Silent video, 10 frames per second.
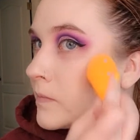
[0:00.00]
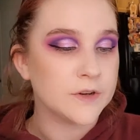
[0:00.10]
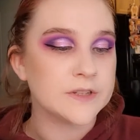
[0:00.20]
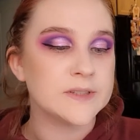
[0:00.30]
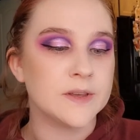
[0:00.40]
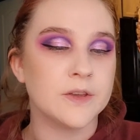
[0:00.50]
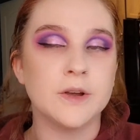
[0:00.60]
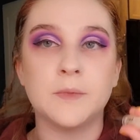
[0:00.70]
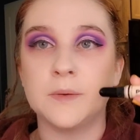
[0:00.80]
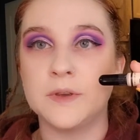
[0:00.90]
Concealer, I'm
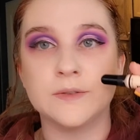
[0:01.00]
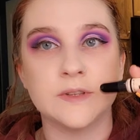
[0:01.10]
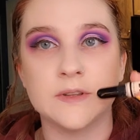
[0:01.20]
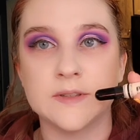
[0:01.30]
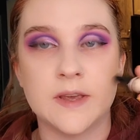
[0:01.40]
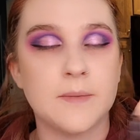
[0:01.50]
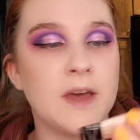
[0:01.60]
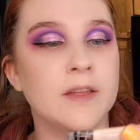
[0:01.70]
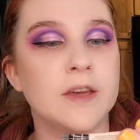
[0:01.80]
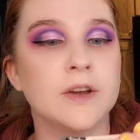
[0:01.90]
going to be using the same
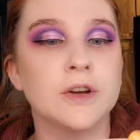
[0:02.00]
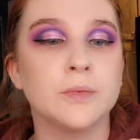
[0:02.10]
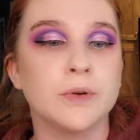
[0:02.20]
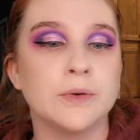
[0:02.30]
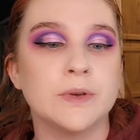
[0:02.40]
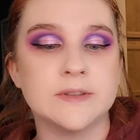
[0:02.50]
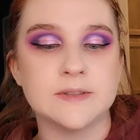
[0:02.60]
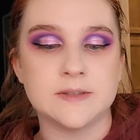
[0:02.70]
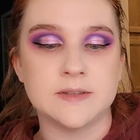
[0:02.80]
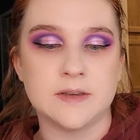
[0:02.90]
LA Girl Pro
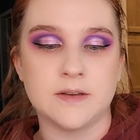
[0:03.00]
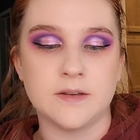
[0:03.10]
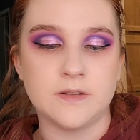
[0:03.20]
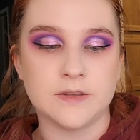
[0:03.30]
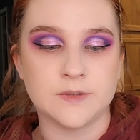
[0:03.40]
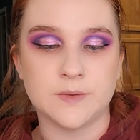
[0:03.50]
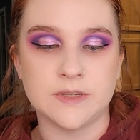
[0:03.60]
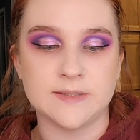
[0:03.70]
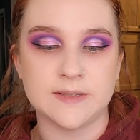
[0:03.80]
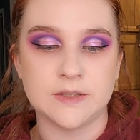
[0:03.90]
Conceal. This one
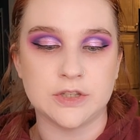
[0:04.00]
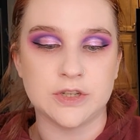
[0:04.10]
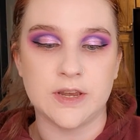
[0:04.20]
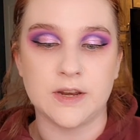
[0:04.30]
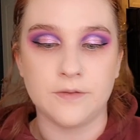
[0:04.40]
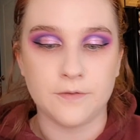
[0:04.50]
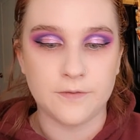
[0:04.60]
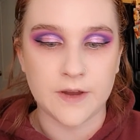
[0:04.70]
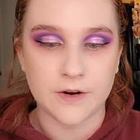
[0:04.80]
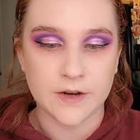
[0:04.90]
is in the shade
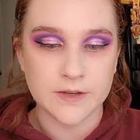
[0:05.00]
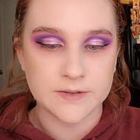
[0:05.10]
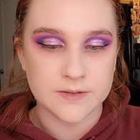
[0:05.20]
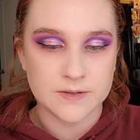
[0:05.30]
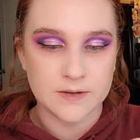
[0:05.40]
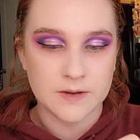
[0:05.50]
Fairest.